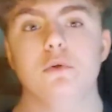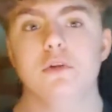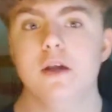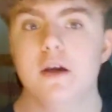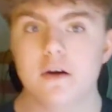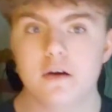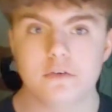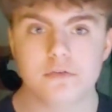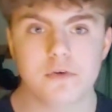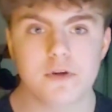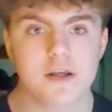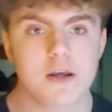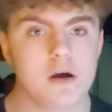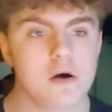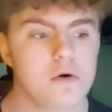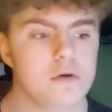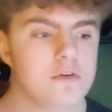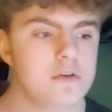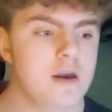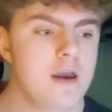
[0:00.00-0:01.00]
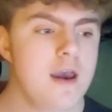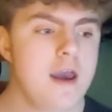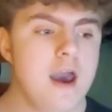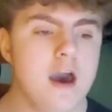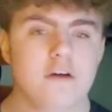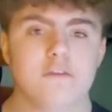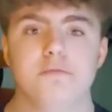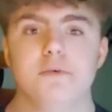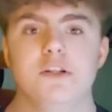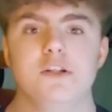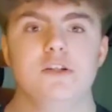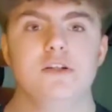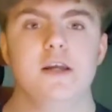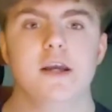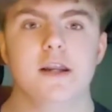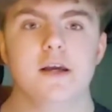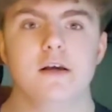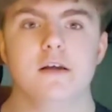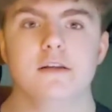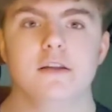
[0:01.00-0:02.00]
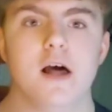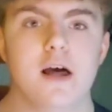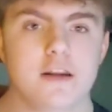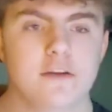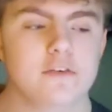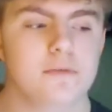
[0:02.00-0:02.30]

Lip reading: Lyrics videos has been getting a lot of